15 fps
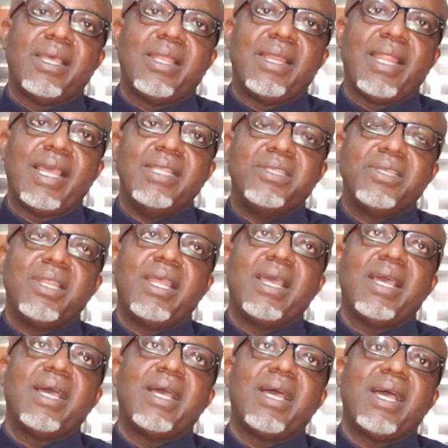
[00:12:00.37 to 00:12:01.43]

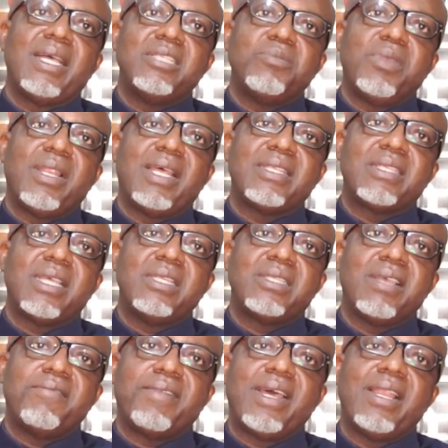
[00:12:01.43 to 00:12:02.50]
Nigeria has been assessed
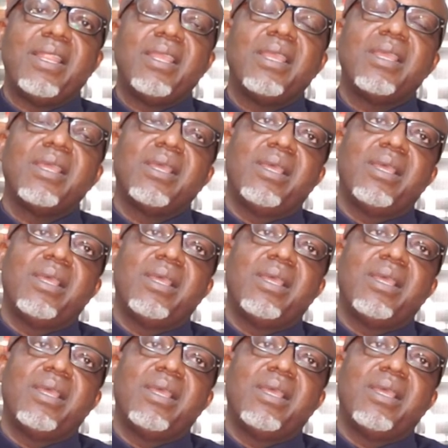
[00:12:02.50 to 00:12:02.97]
severally.